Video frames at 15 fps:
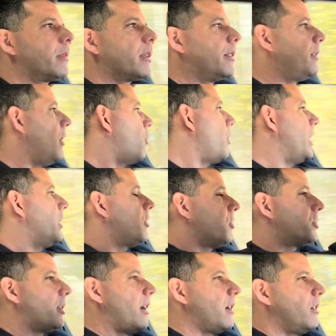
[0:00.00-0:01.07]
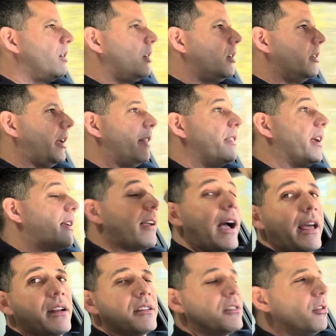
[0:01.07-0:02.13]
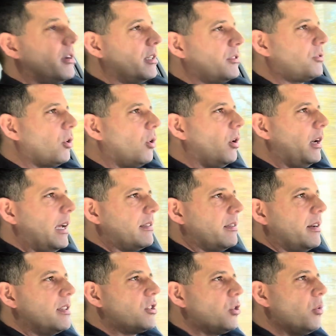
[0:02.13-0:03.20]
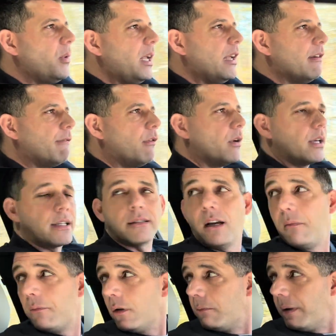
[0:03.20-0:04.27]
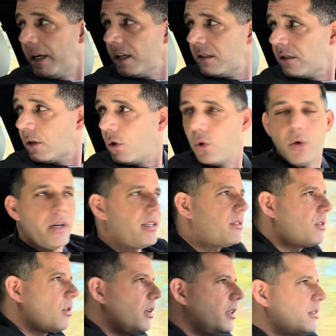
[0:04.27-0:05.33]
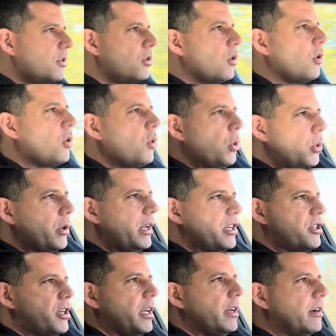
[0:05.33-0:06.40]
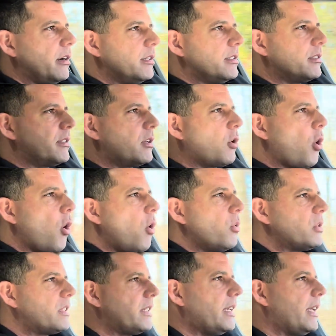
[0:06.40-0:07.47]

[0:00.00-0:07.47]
the windows are not, and the car is not as tall as an SUV, for example. But it's good. It's cocoonish here. It's cozy